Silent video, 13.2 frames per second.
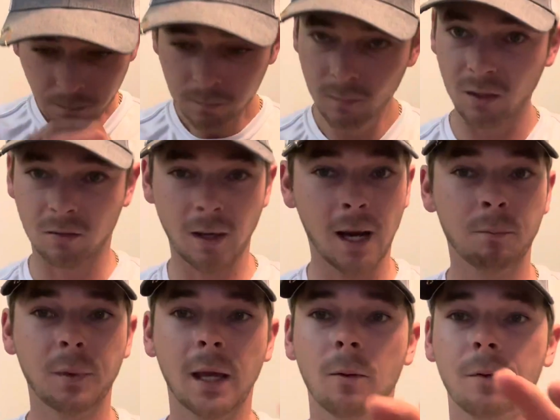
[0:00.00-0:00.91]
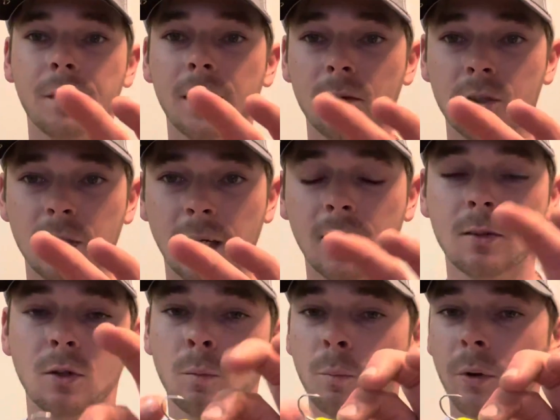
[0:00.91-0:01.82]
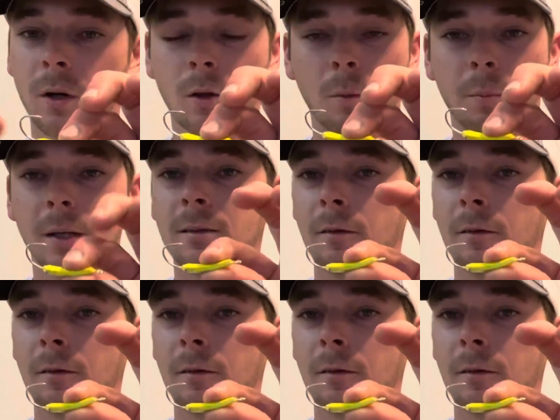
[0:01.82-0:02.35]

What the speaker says: The same thing with these jigs. You can put a little piece